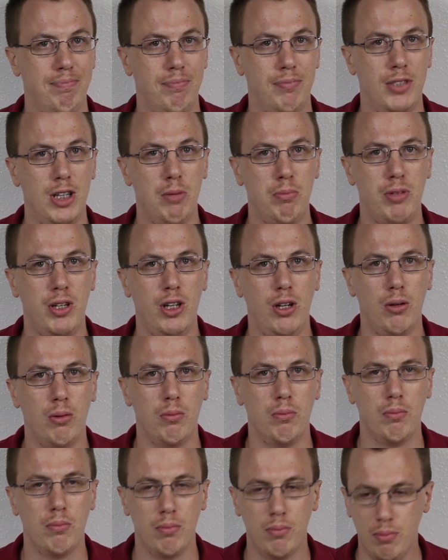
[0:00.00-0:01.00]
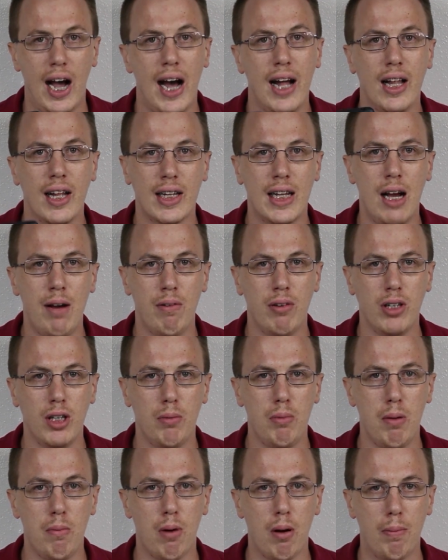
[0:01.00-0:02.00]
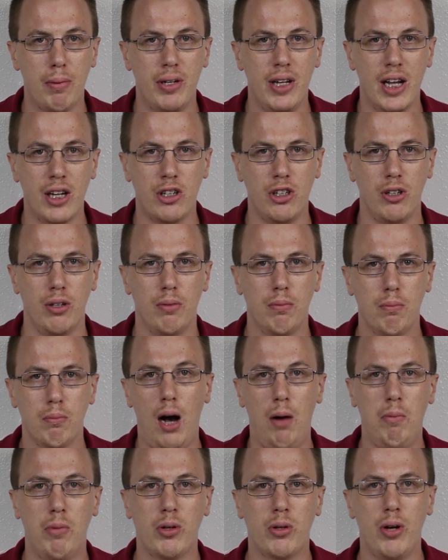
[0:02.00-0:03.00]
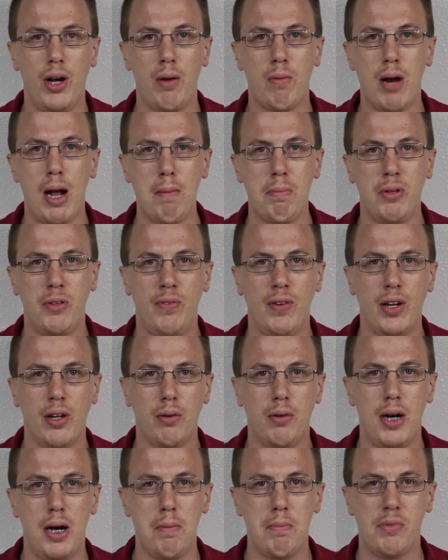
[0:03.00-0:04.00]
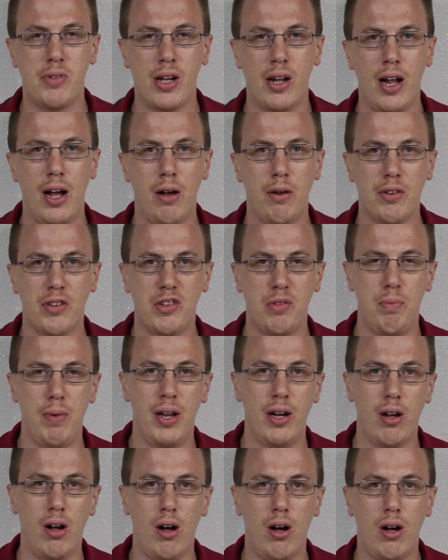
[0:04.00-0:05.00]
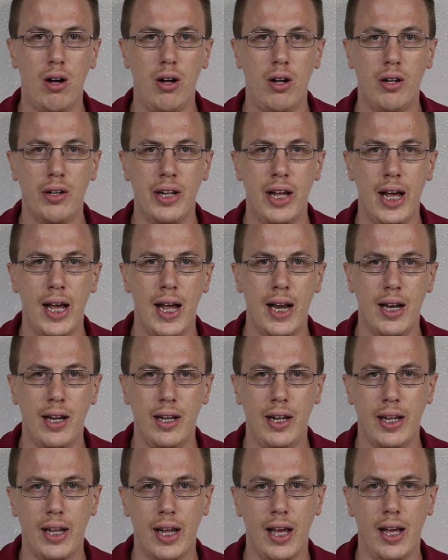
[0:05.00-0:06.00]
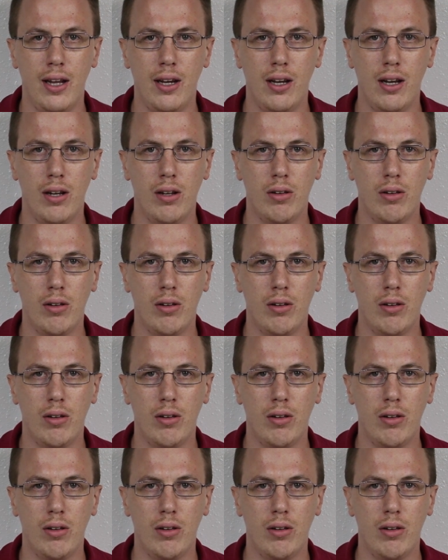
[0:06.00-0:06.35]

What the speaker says: It's up to you. I like having a little bit more protection. I'm going to go ahead and wrap this video up so I don't spend all day editing it.